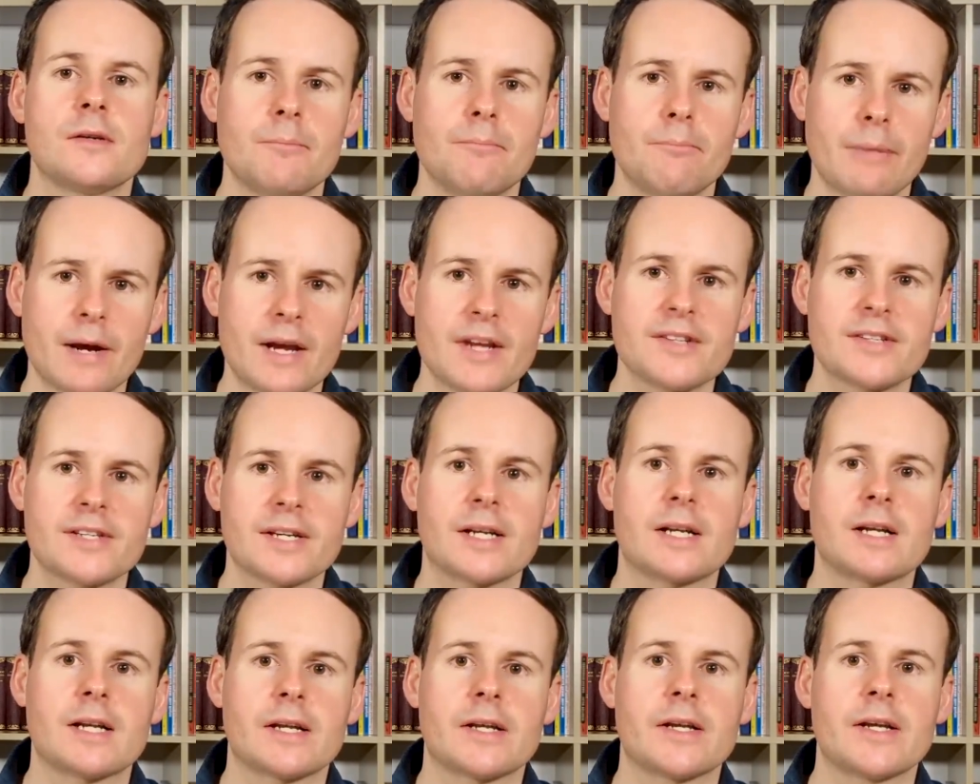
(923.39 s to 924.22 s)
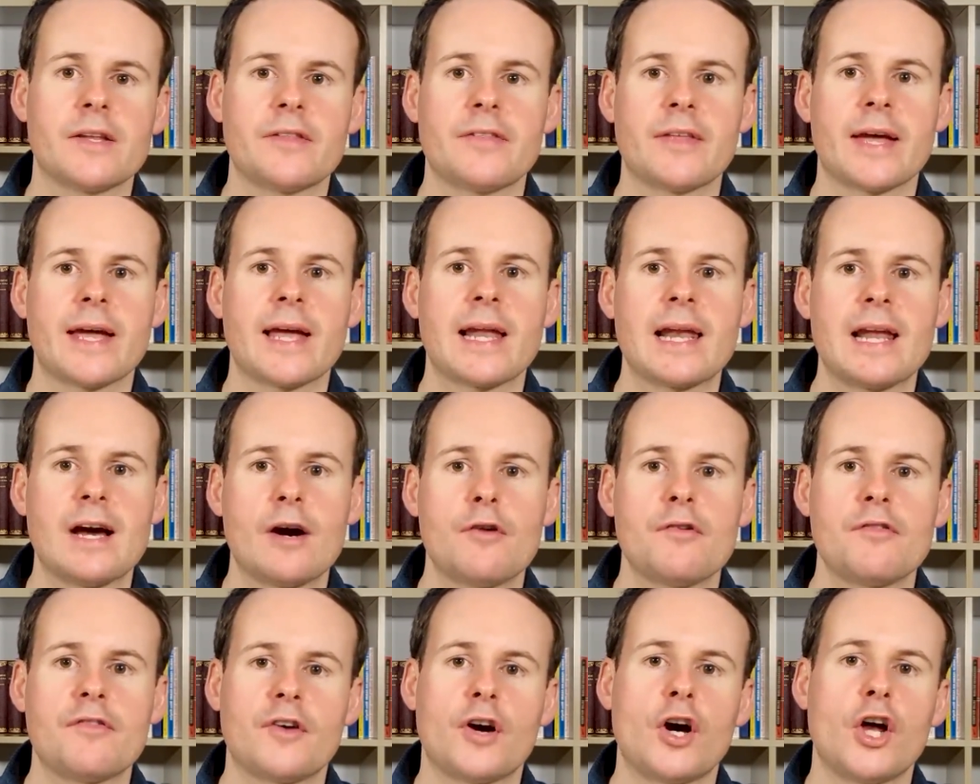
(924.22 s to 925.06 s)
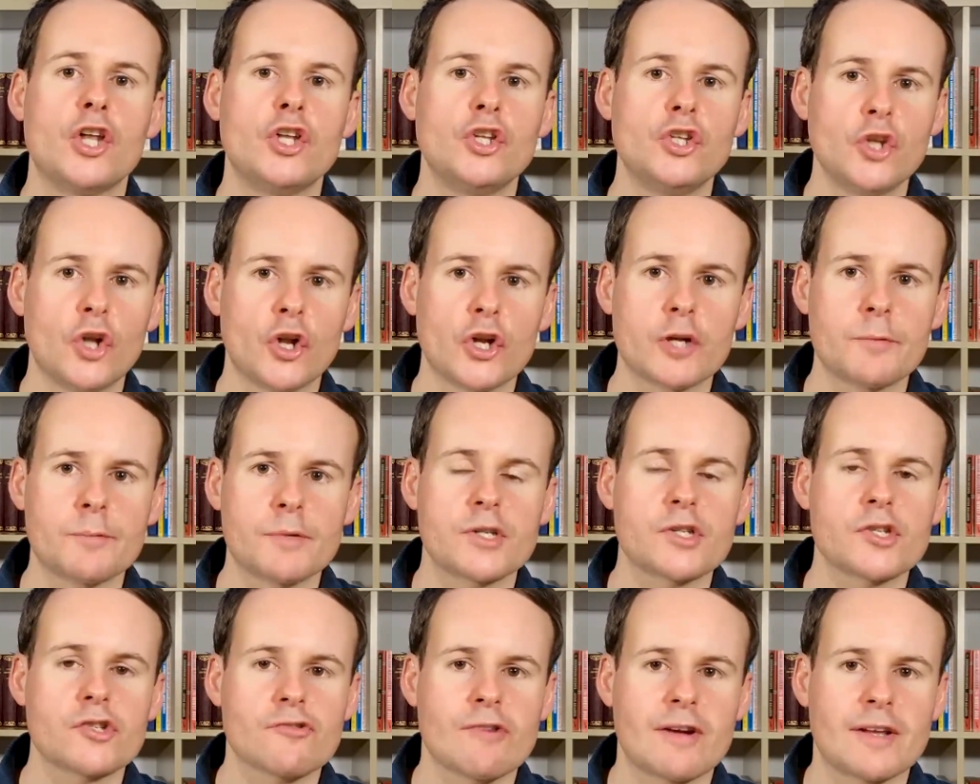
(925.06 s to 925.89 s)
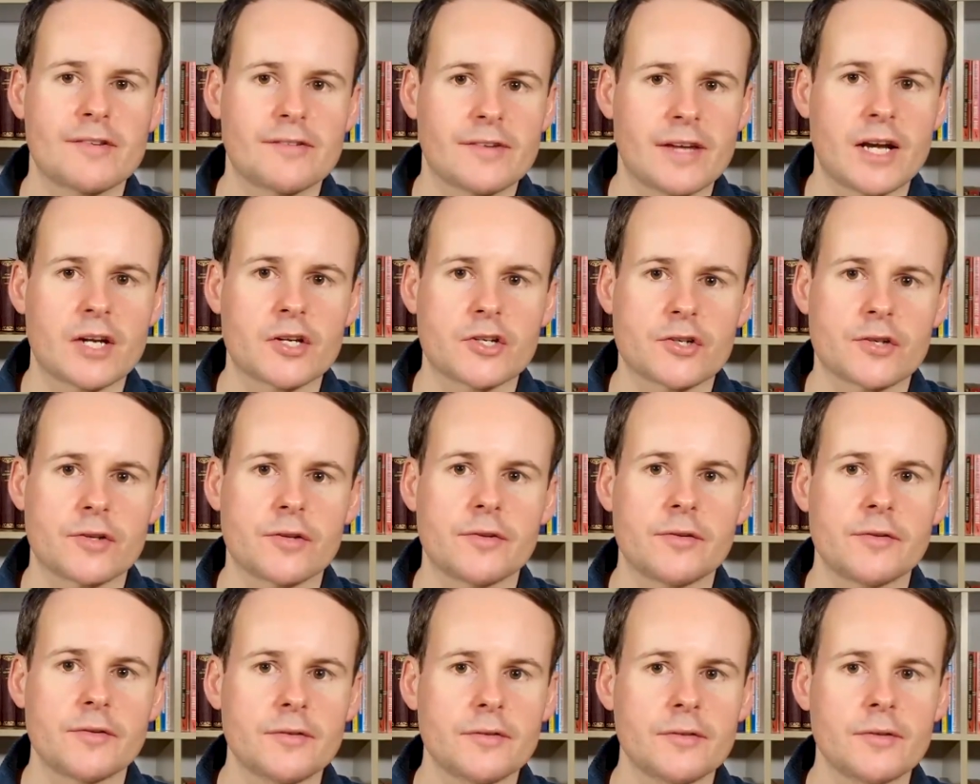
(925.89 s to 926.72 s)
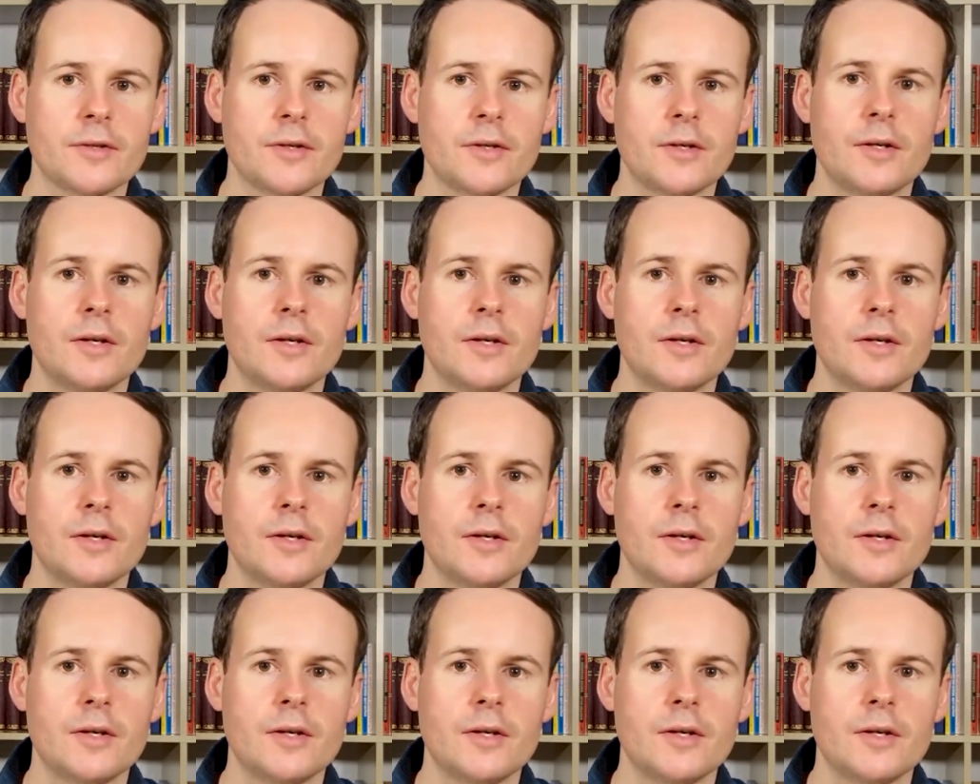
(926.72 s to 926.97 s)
Basically, they allow for anonymous transactions